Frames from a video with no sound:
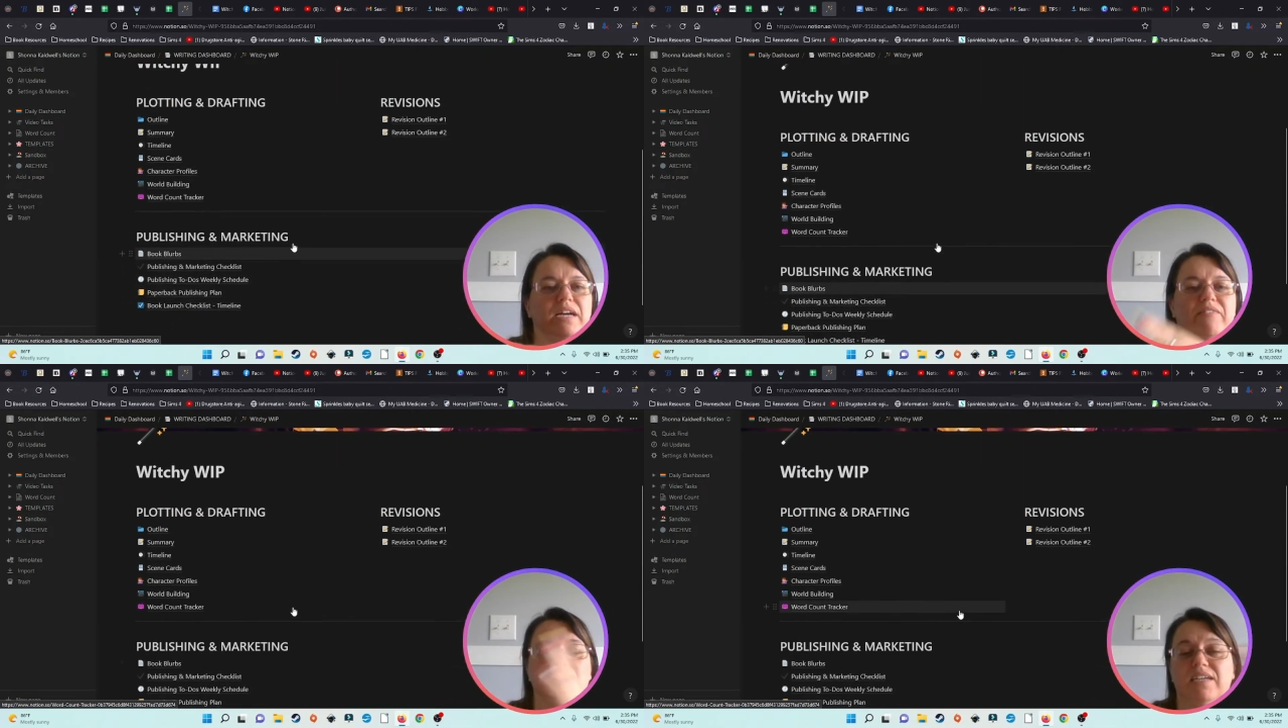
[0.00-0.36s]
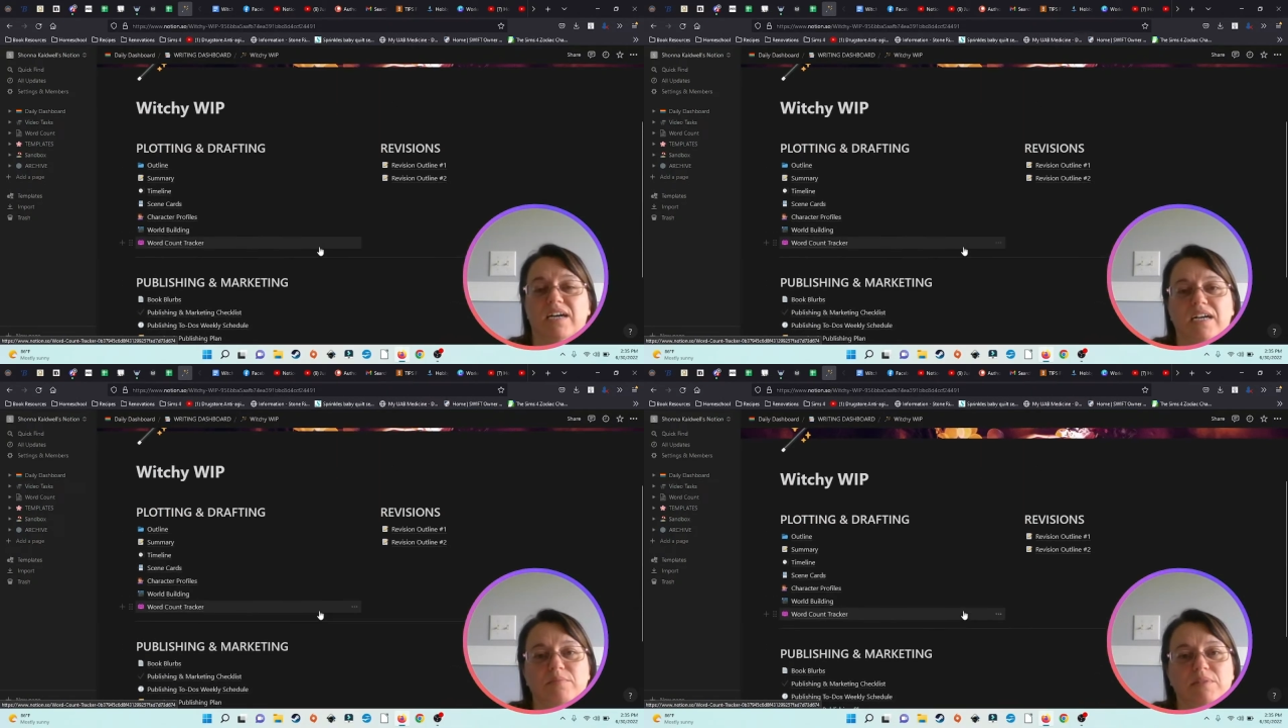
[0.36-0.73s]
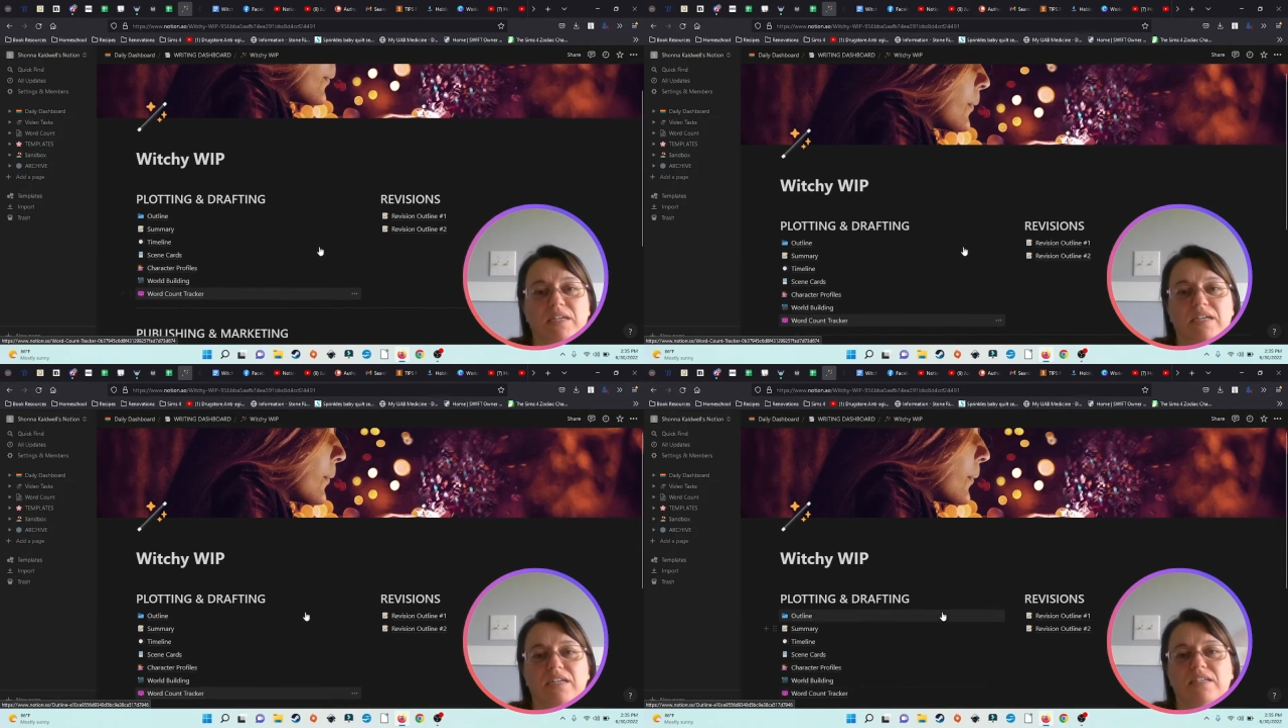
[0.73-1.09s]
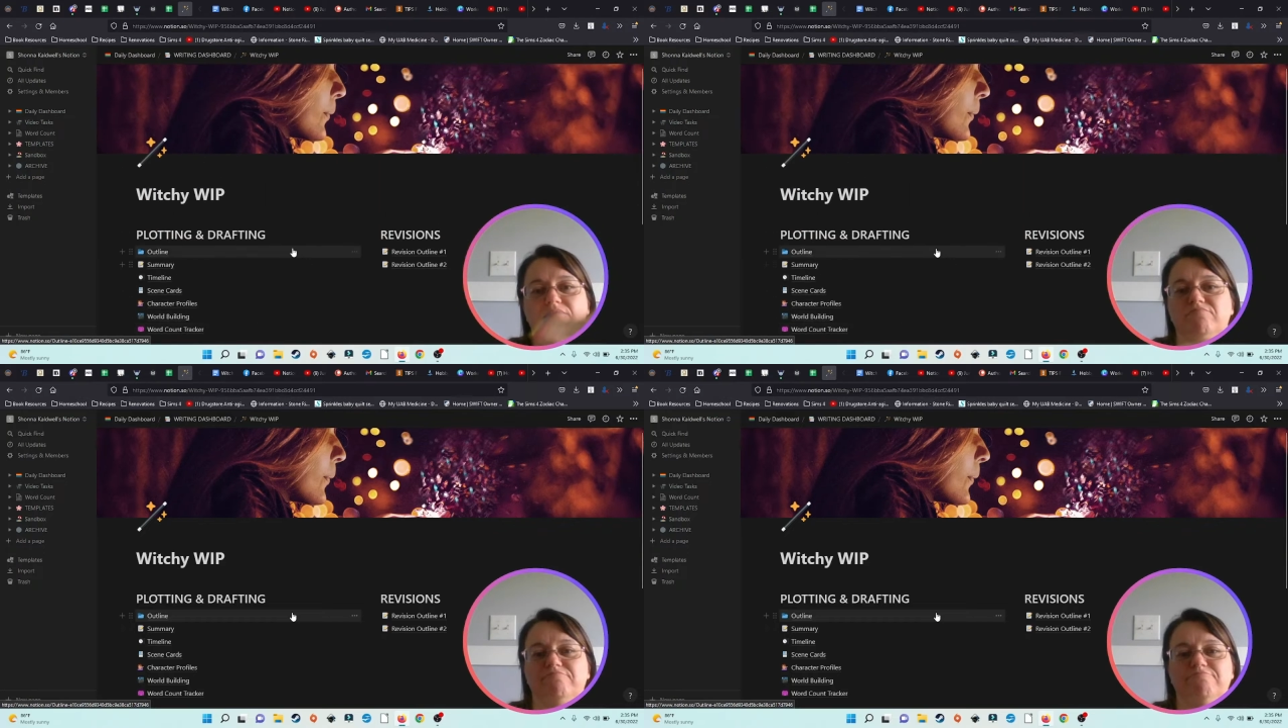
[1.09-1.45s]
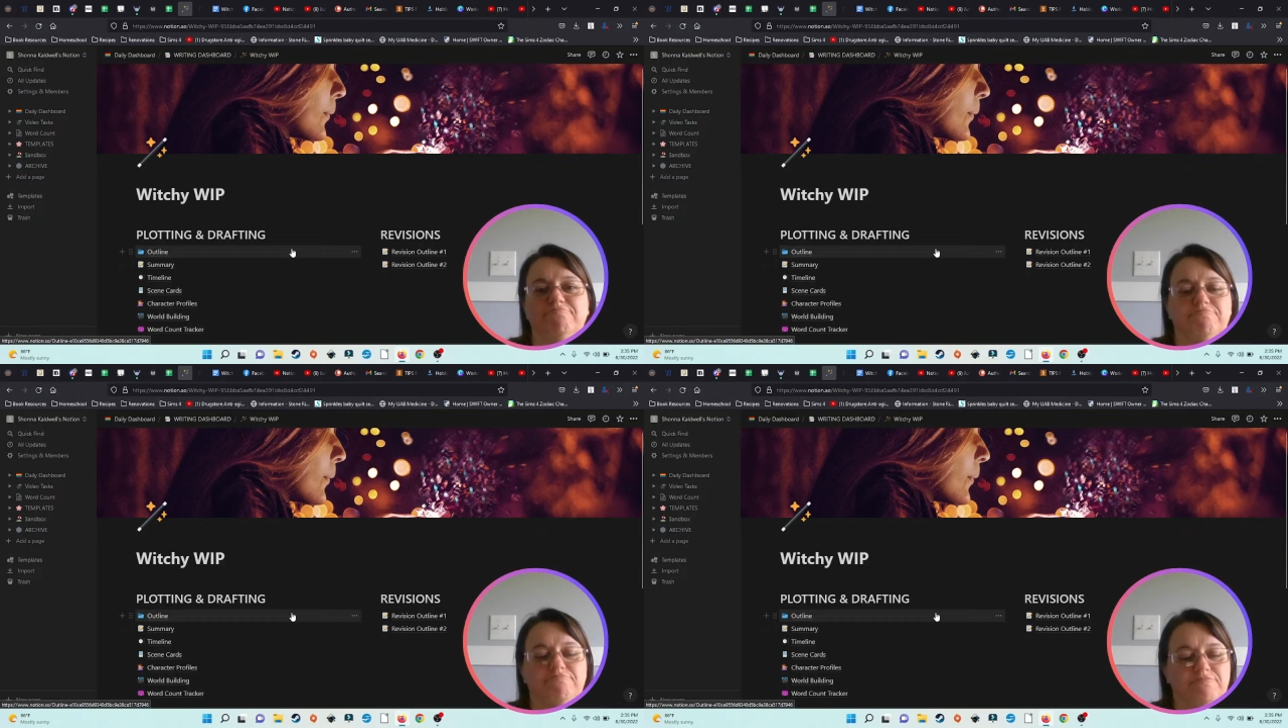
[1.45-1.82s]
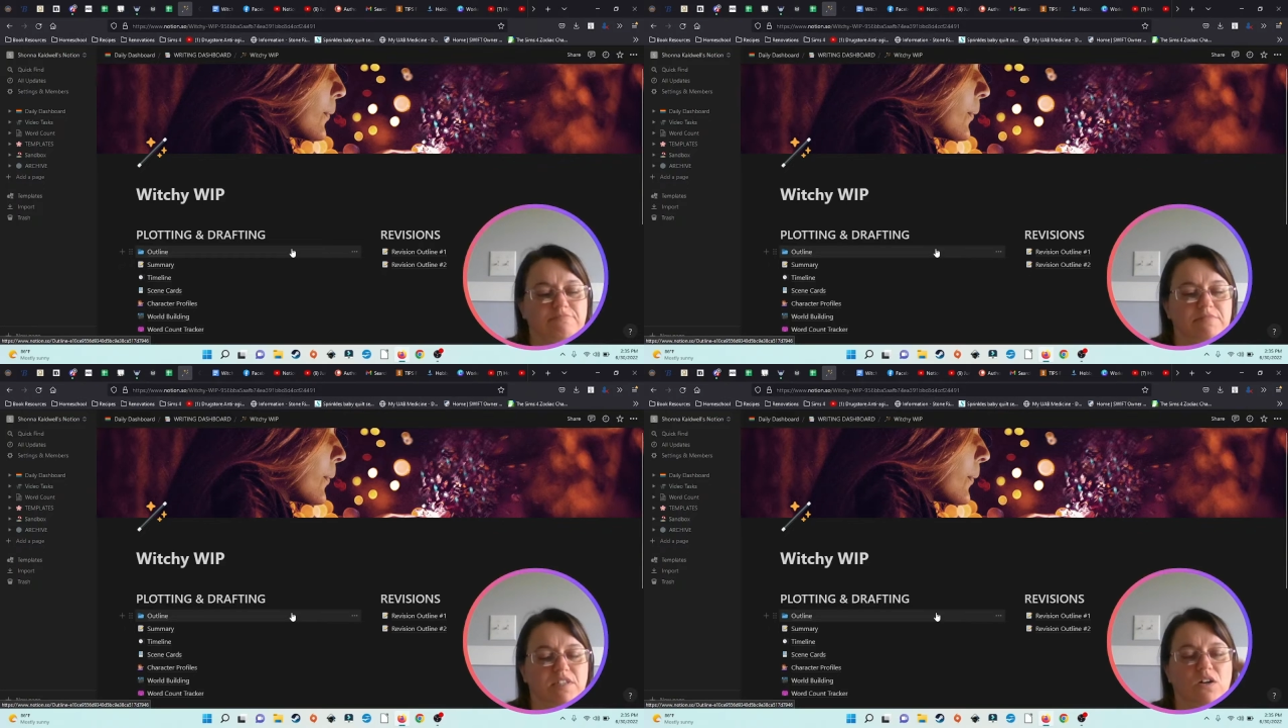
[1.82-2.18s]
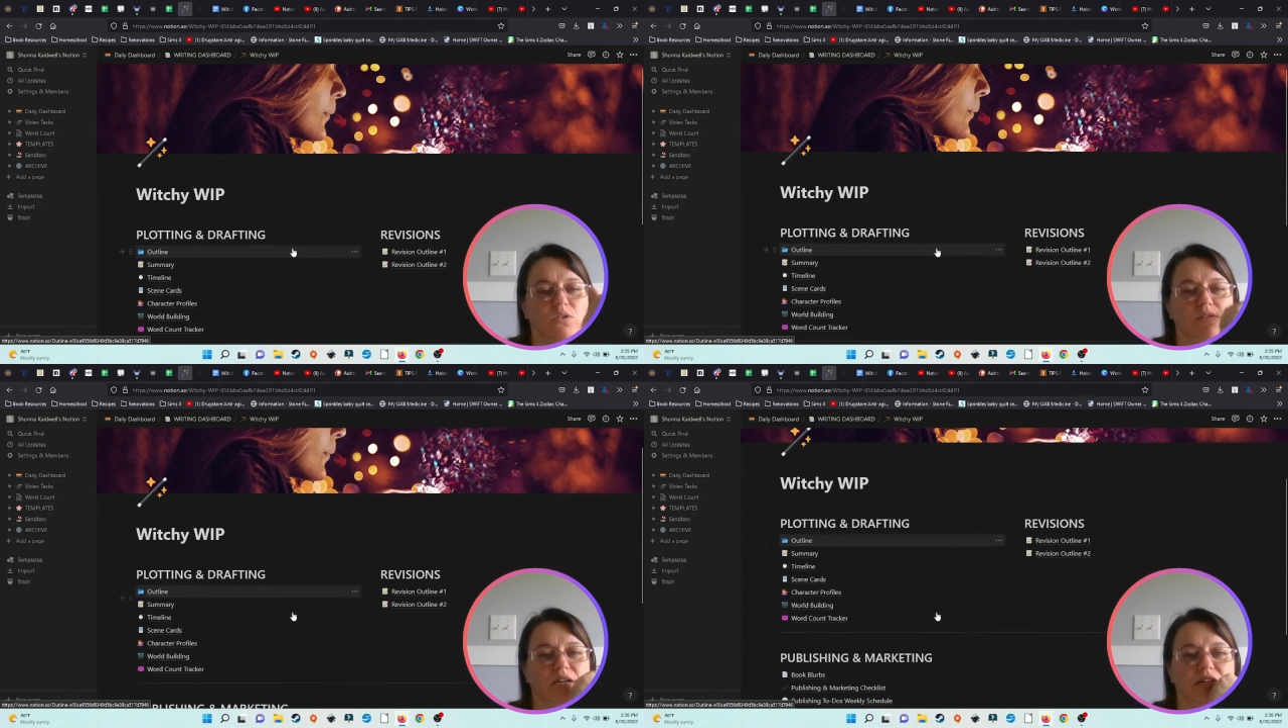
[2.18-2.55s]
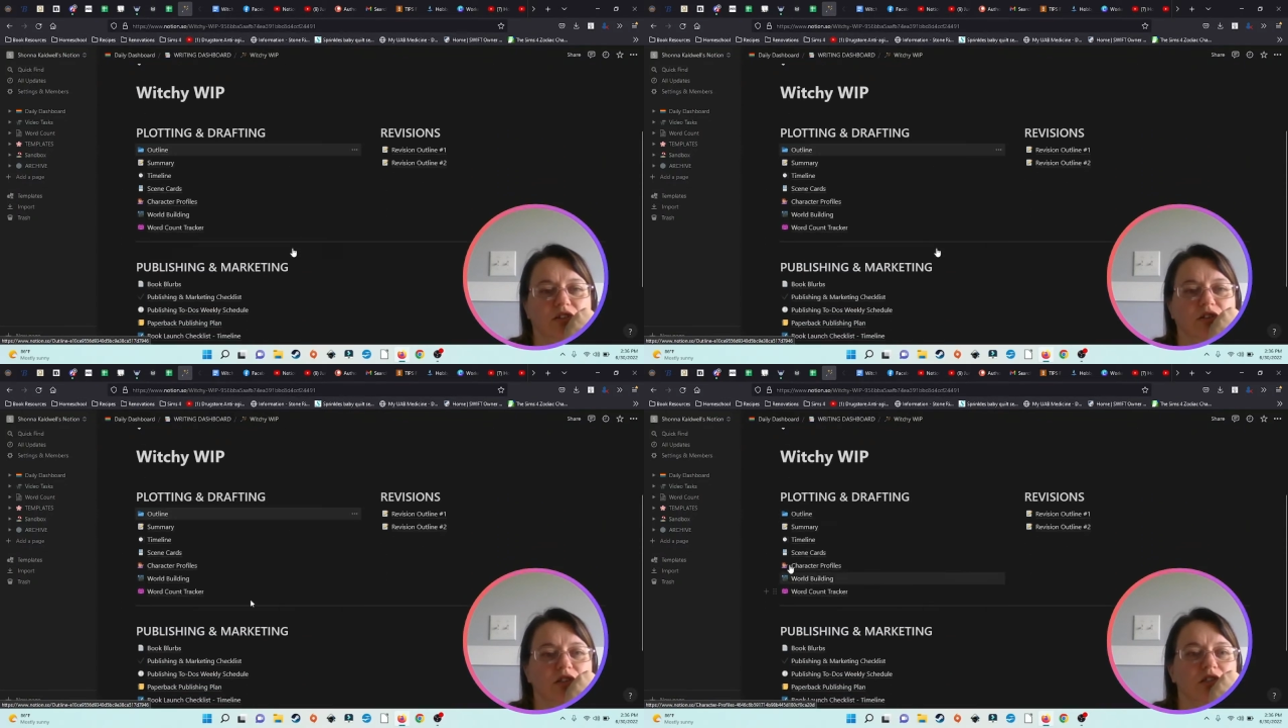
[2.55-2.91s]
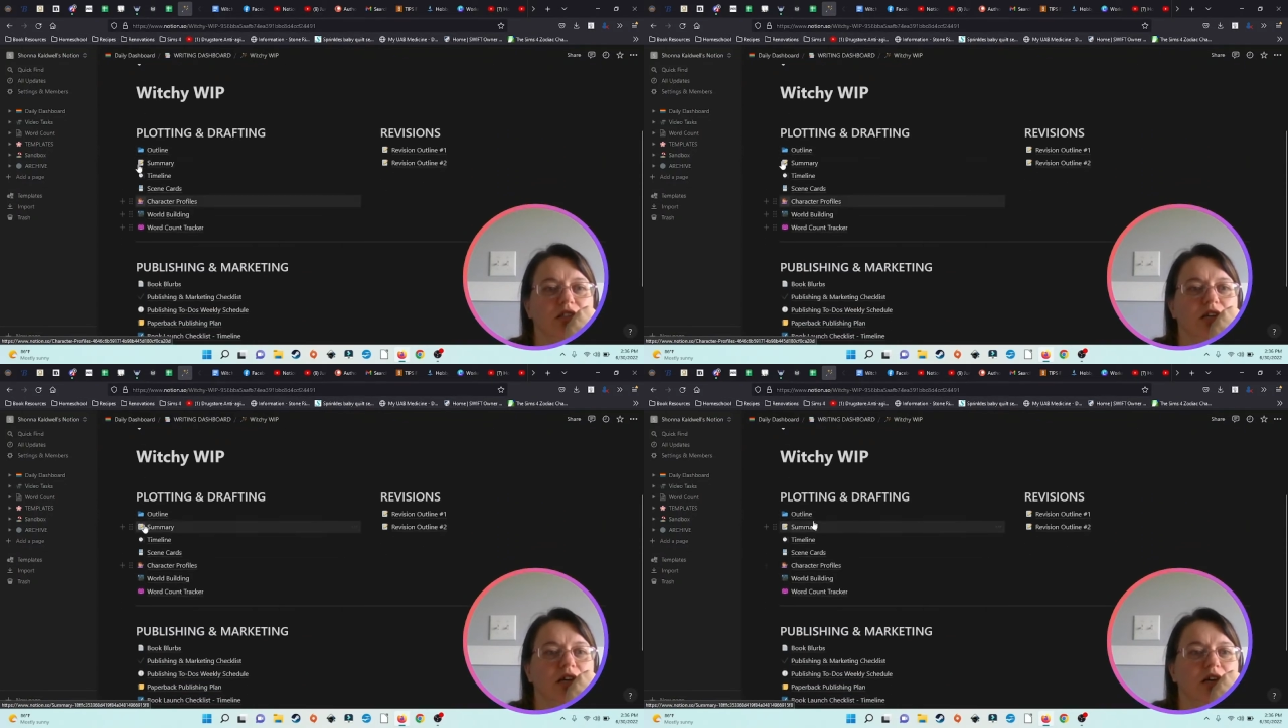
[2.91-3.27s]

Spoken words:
I have a timeline, the whole 9 yards.